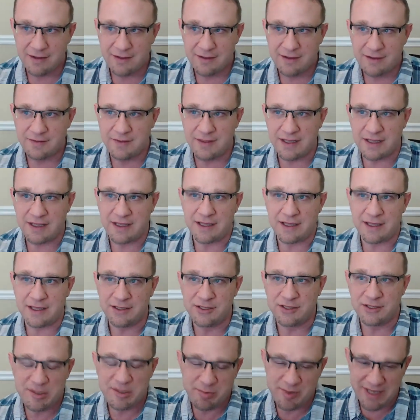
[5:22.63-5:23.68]
the
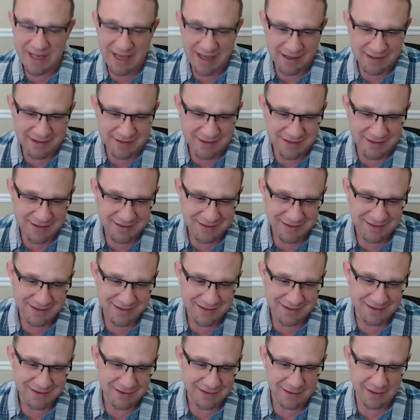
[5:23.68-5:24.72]
GPS,
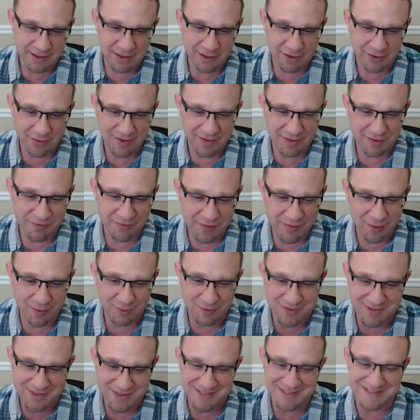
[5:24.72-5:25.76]
in the
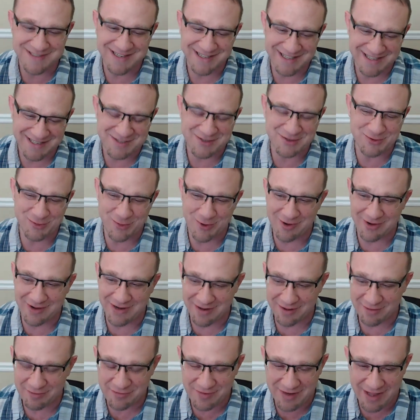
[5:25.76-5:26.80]
phones is strong
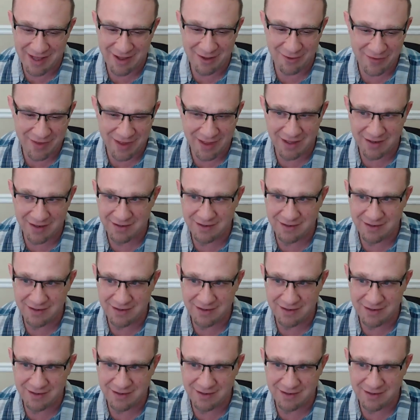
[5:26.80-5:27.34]
enough now that